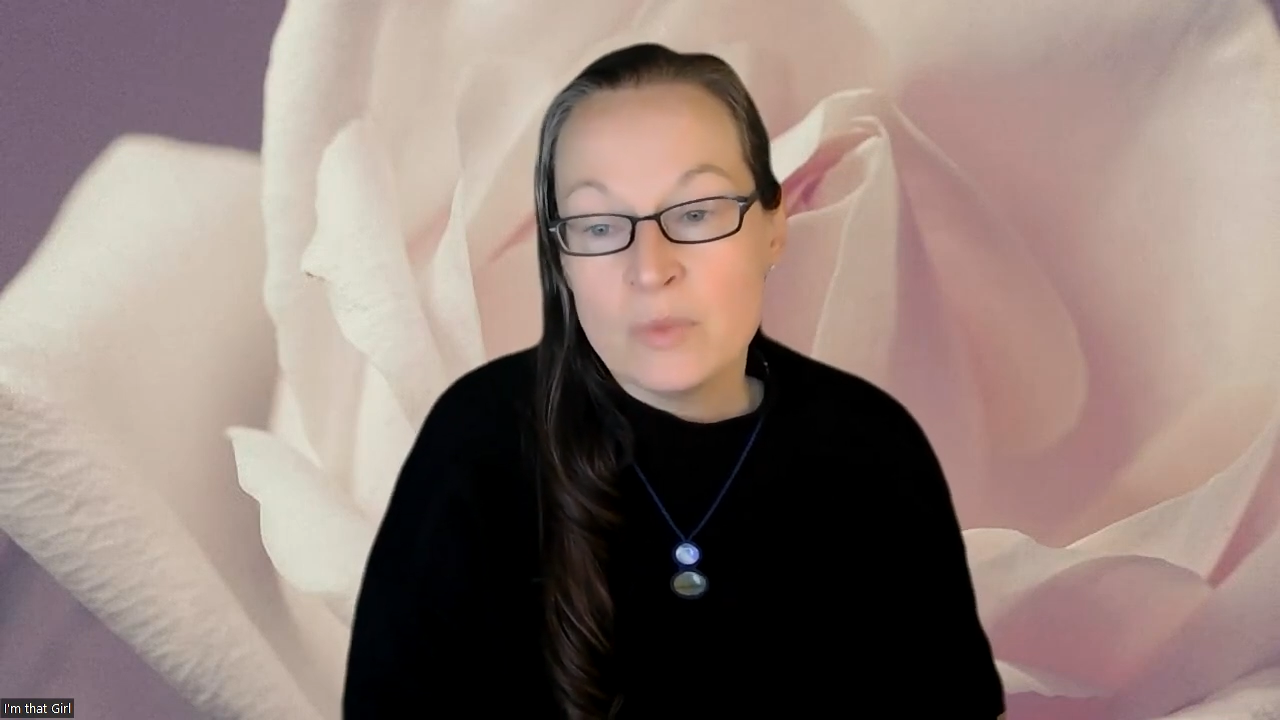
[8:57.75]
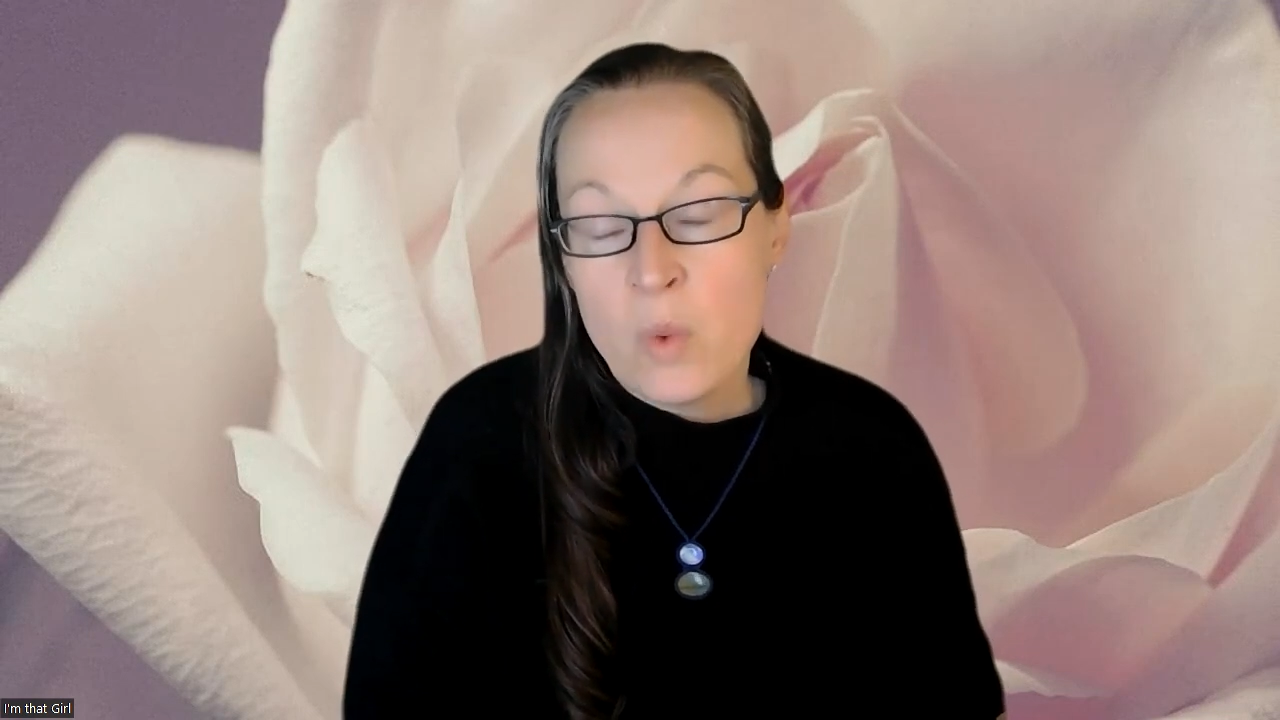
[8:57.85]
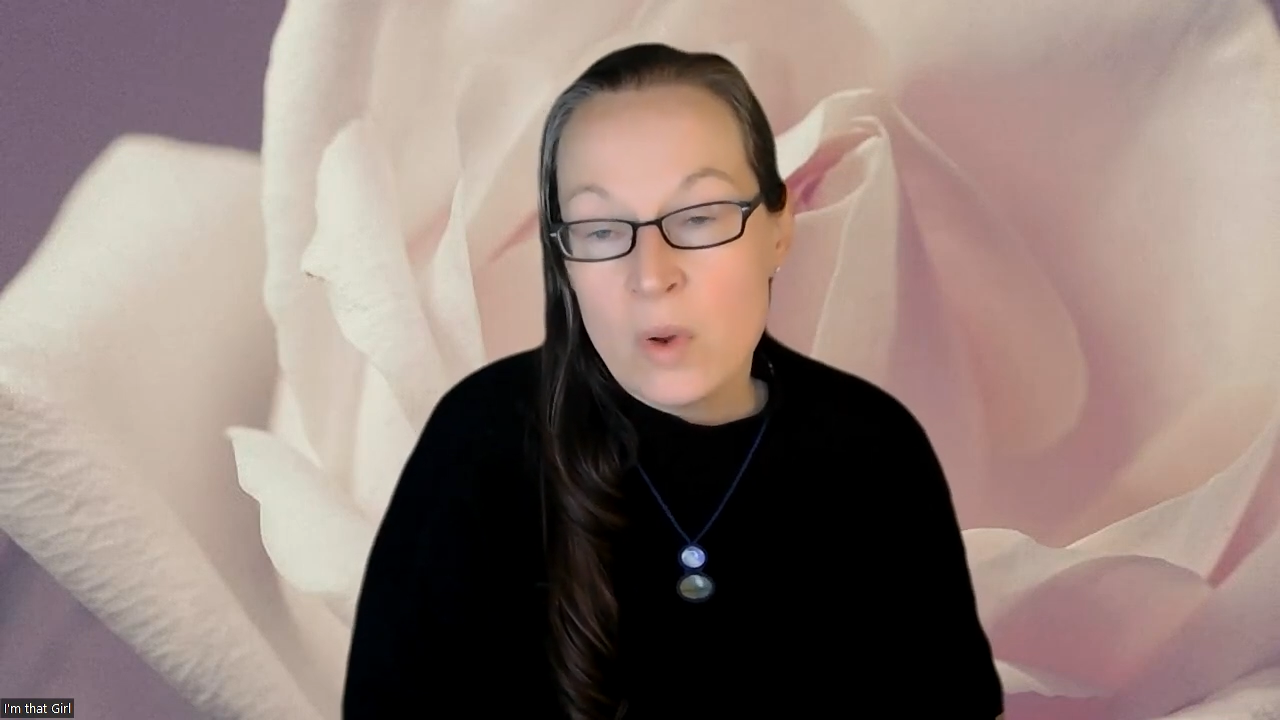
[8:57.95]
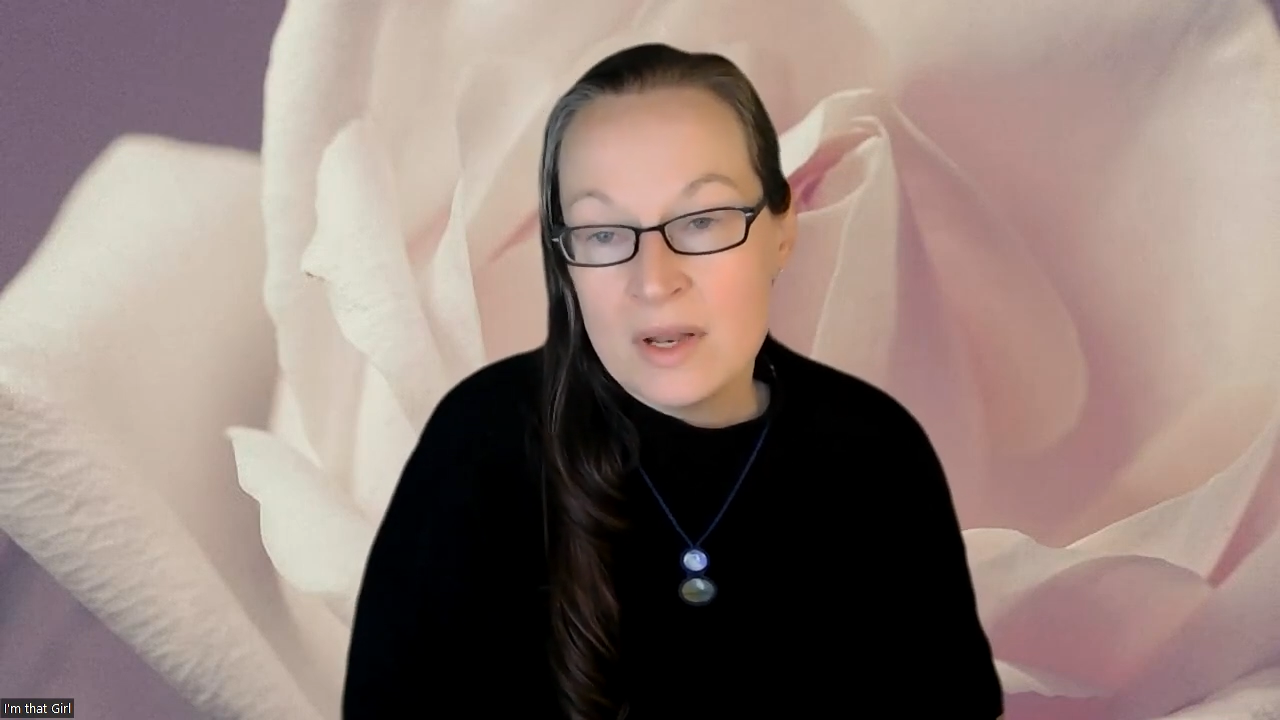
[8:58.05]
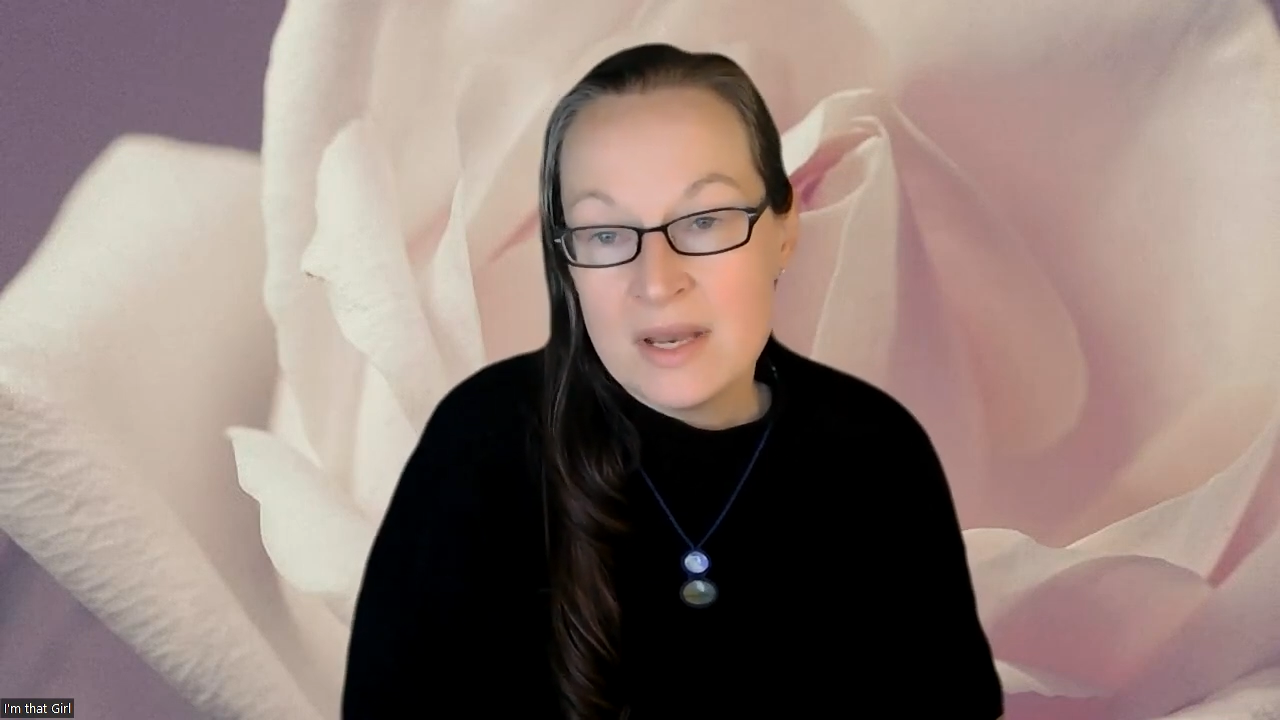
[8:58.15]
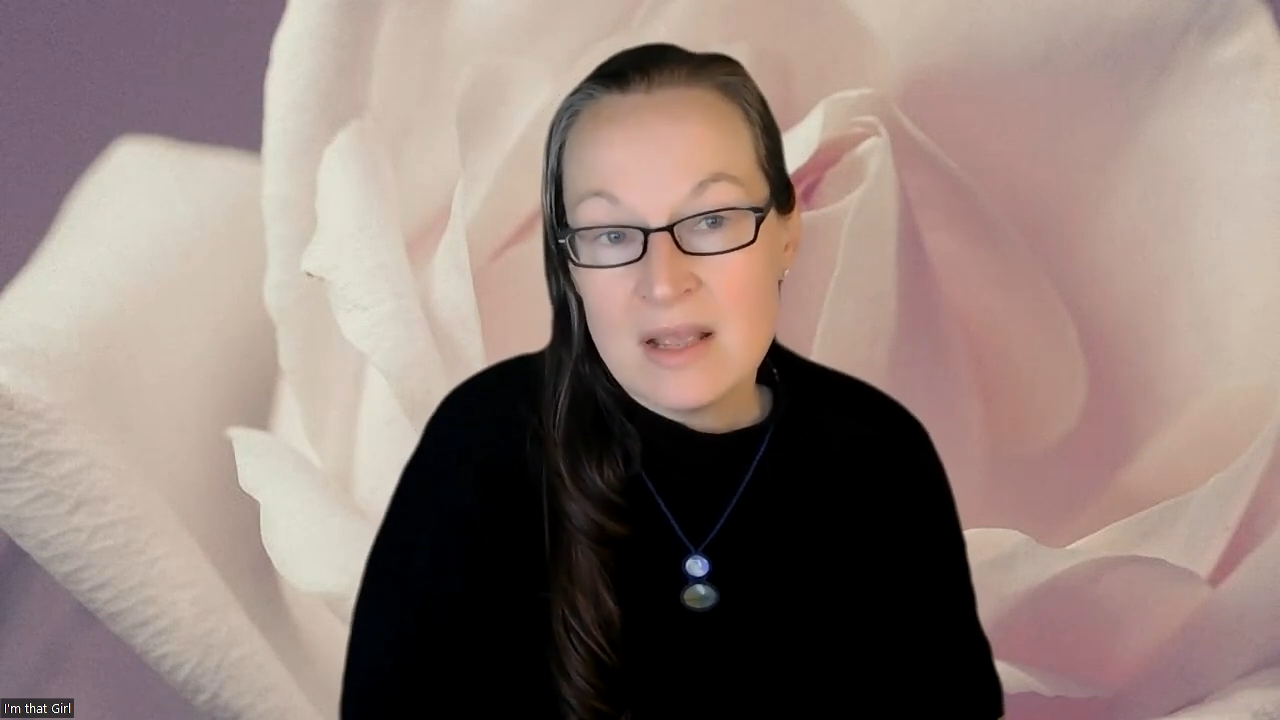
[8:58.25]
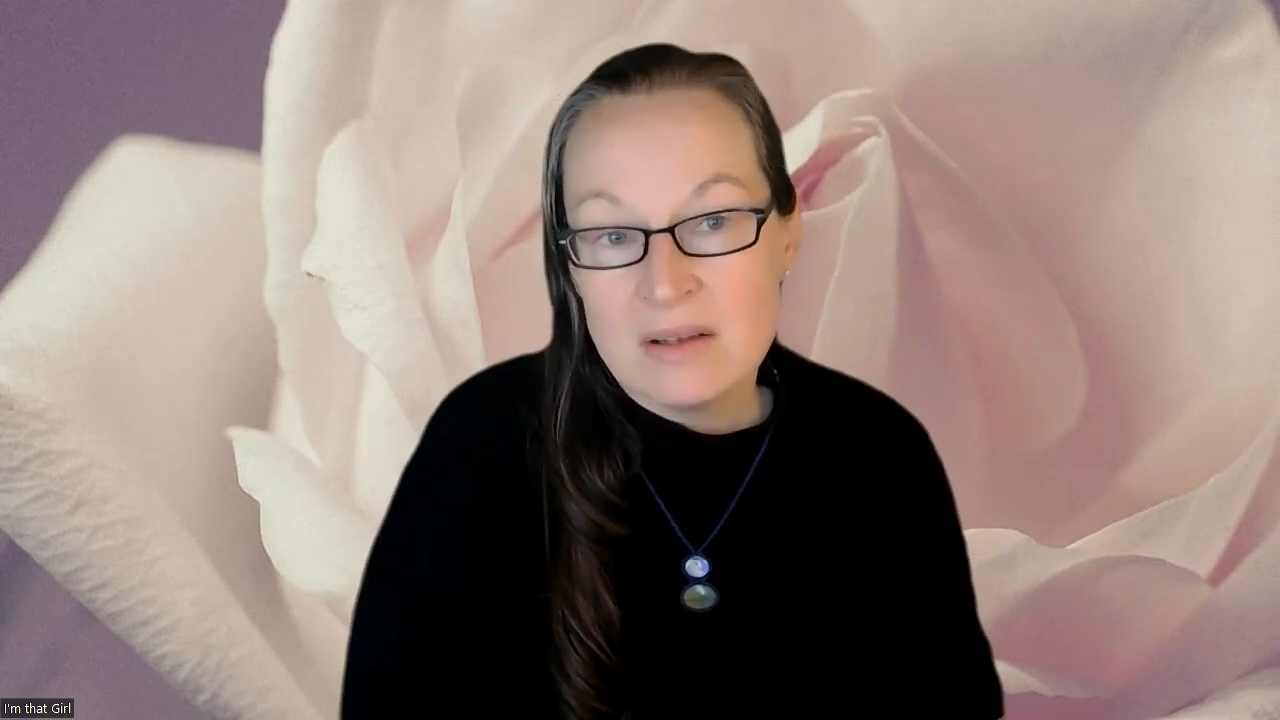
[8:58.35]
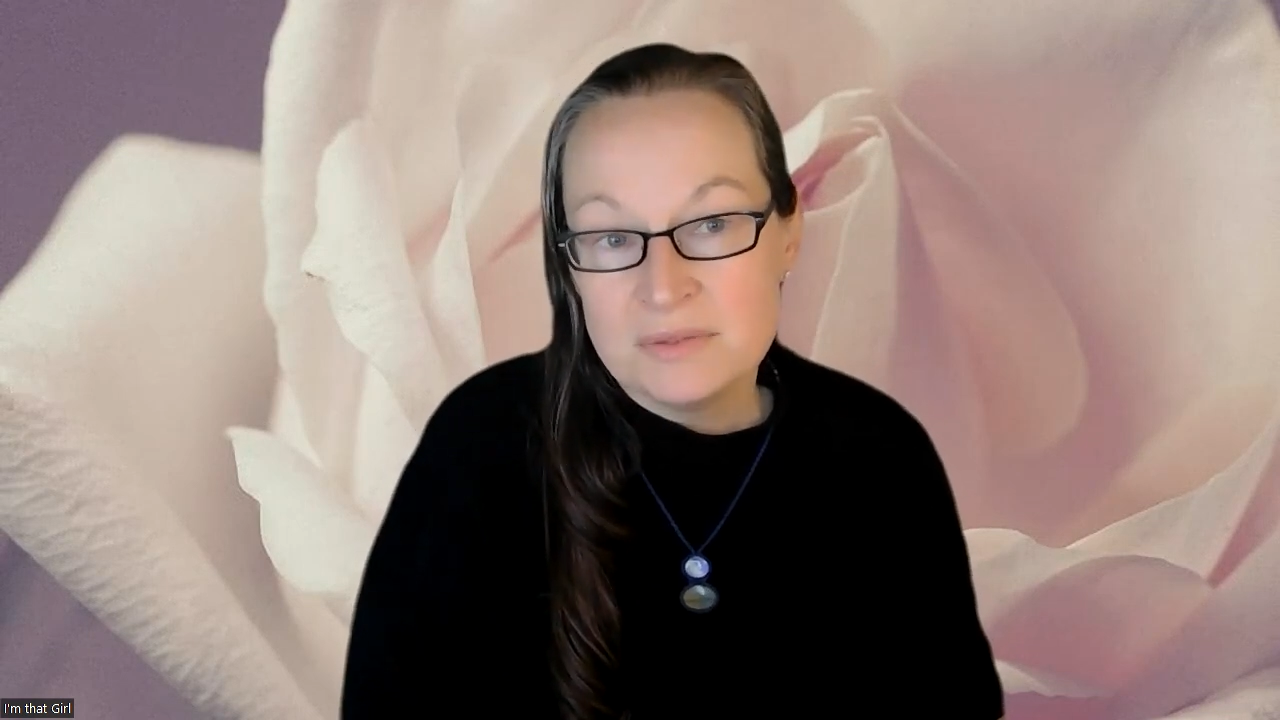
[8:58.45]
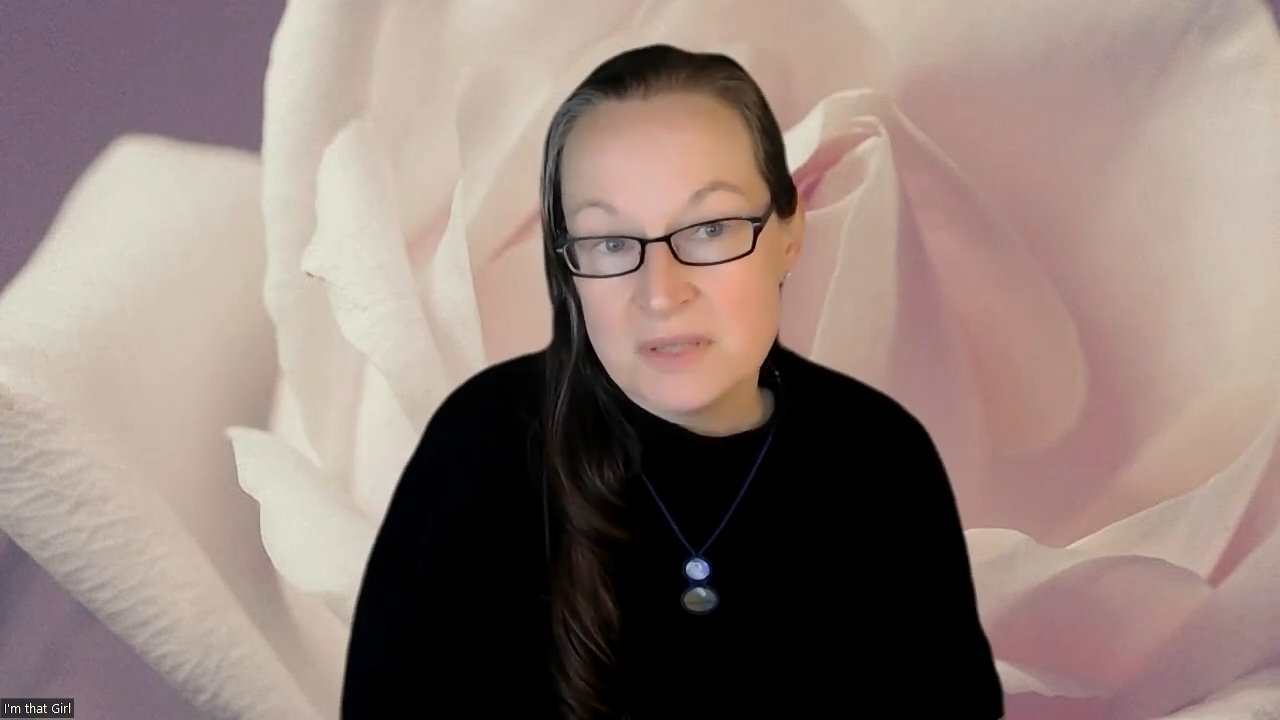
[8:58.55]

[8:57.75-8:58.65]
quality of